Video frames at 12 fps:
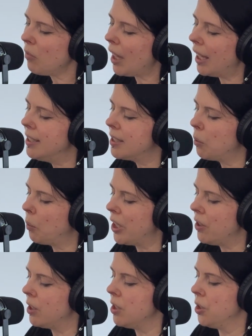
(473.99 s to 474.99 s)
And so what you
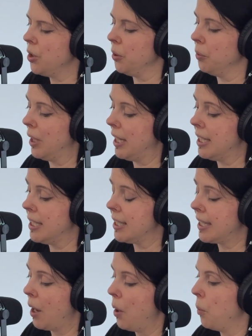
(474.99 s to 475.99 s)
can do is,
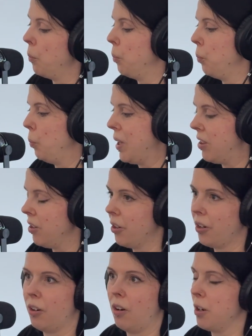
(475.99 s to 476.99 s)
with
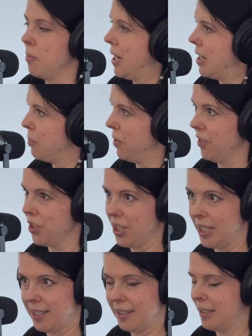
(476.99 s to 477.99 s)
your automated
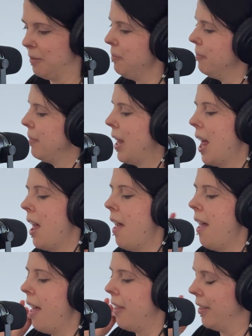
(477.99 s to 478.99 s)
provisioning system,
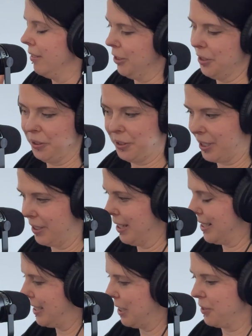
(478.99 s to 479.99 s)
your
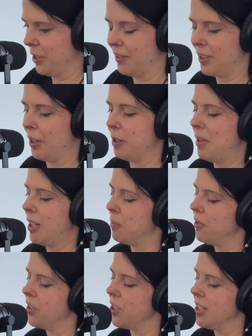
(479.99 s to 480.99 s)
nice self-service automated
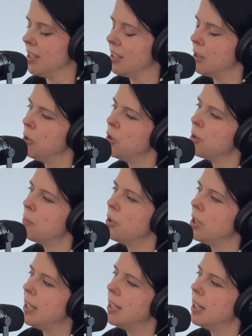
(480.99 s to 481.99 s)
provisioning system, you just put
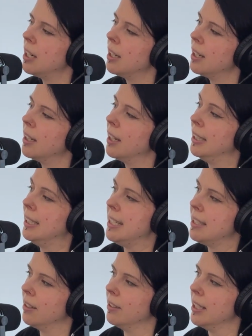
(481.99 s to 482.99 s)
in a
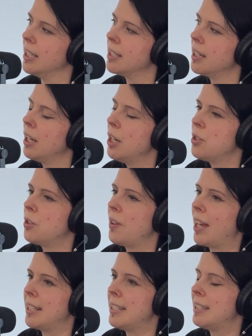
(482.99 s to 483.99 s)
lease on it, so
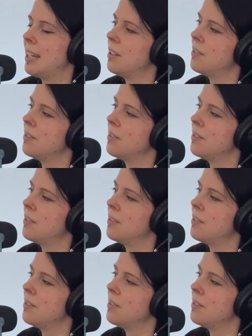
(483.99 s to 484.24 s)
that instead of